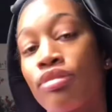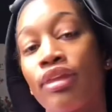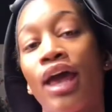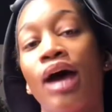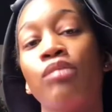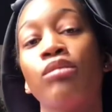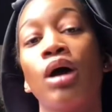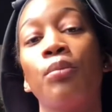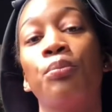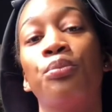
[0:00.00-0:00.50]

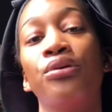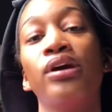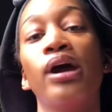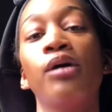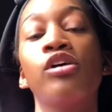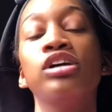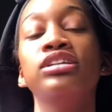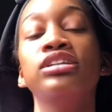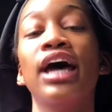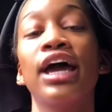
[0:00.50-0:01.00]
And my prayer,
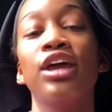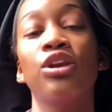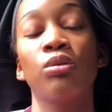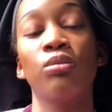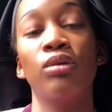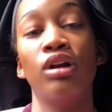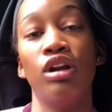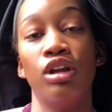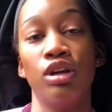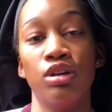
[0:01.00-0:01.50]
because I
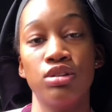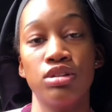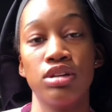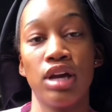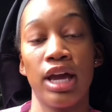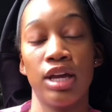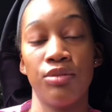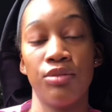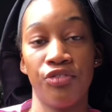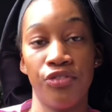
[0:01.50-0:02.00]
normally
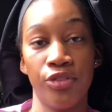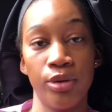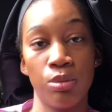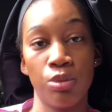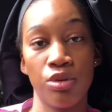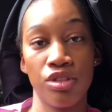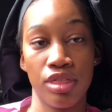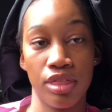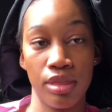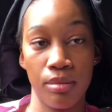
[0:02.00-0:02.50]
I film
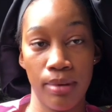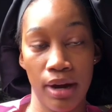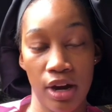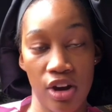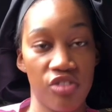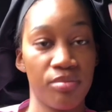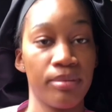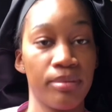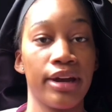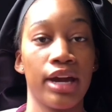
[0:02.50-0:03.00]
with the back
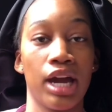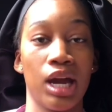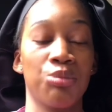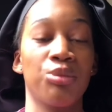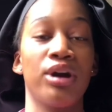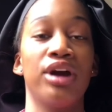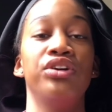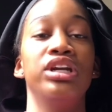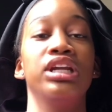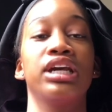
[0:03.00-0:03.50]
of my
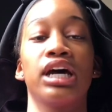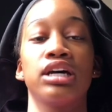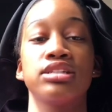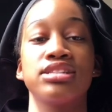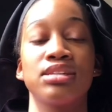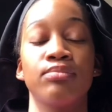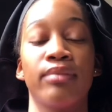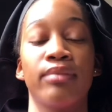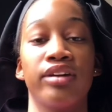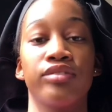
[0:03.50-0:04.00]
camera, I really can't
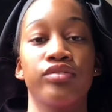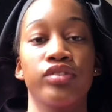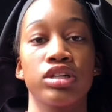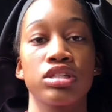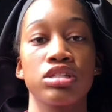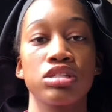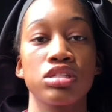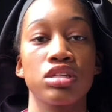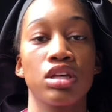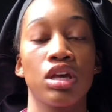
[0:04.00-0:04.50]
see my
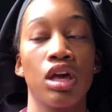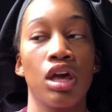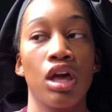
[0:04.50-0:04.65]
face.